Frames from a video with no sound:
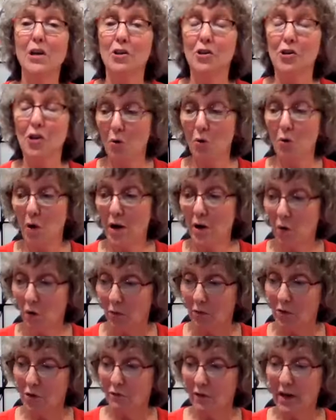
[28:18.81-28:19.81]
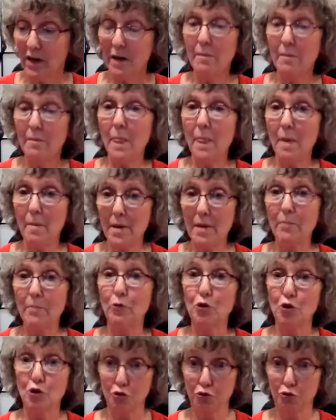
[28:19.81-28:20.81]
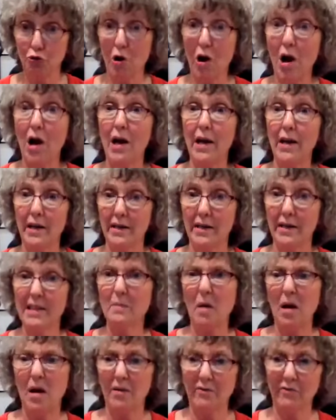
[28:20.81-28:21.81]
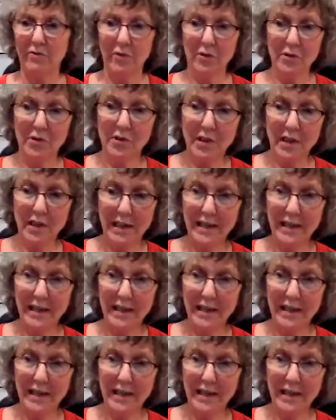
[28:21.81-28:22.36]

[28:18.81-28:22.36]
So I always recommend that people try a spot first.